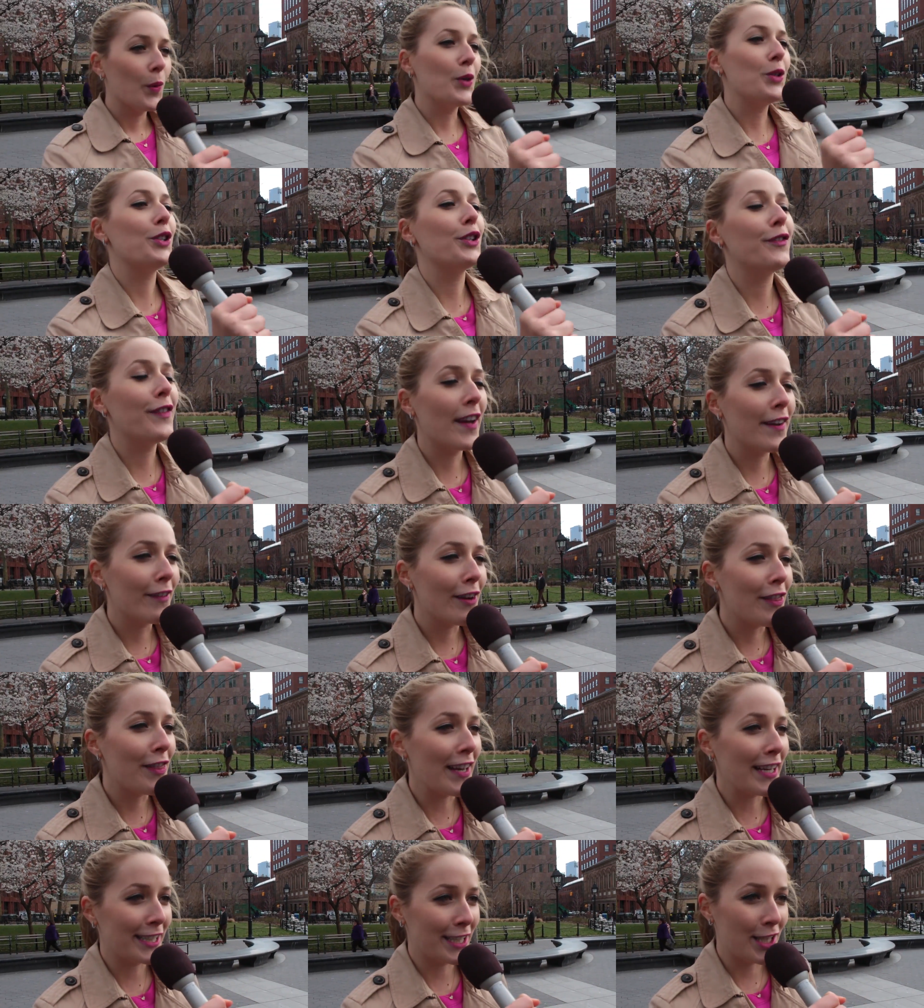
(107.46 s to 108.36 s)
What's your
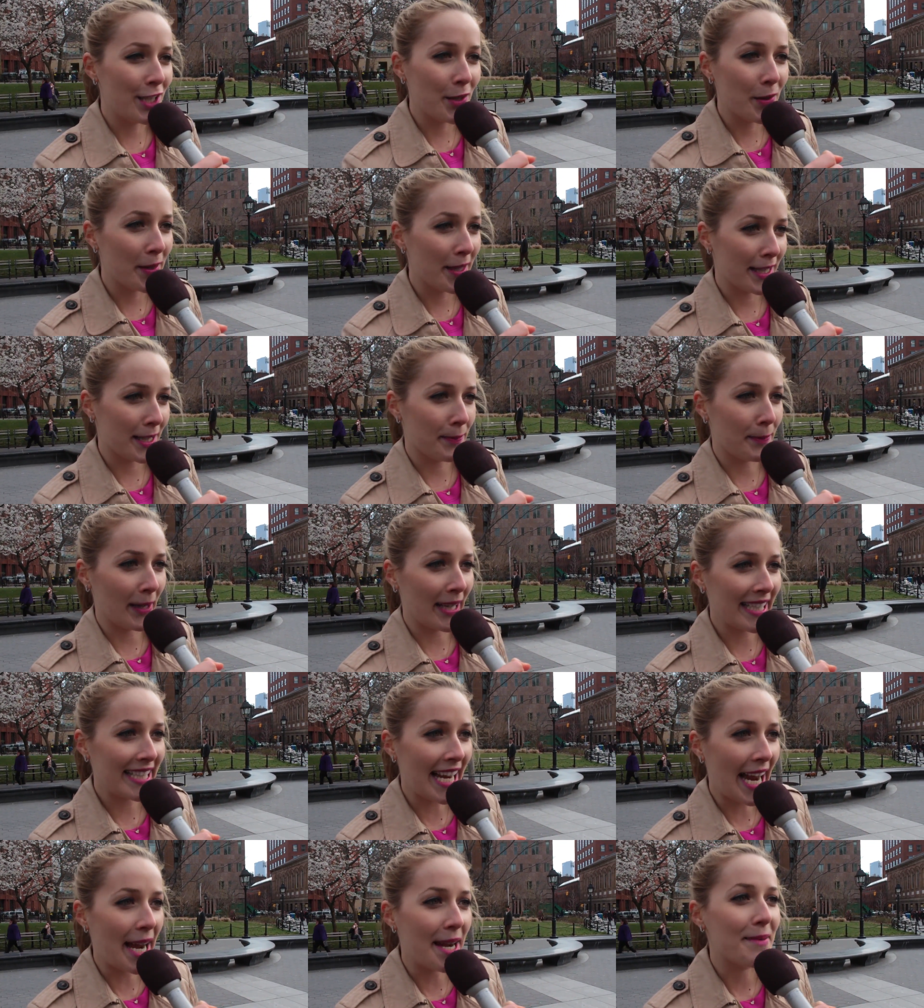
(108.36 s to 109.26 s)
favorite thing to do in the
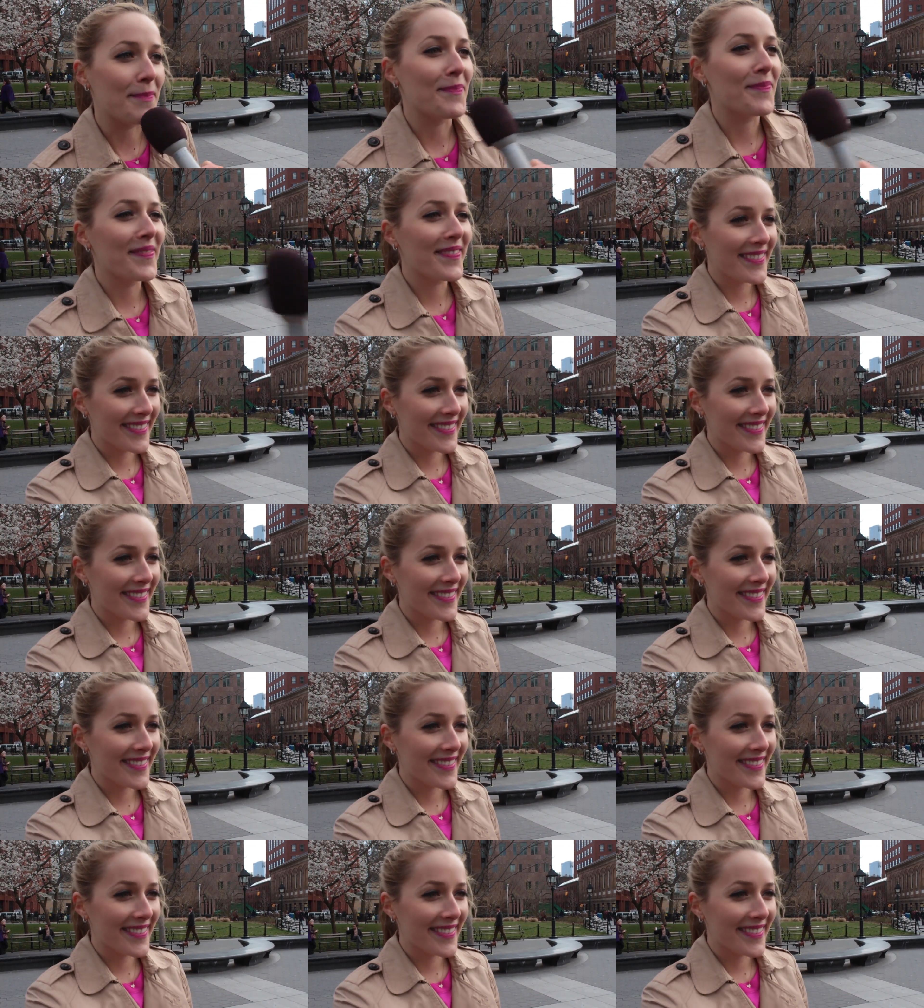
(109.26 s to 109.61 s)
springtime?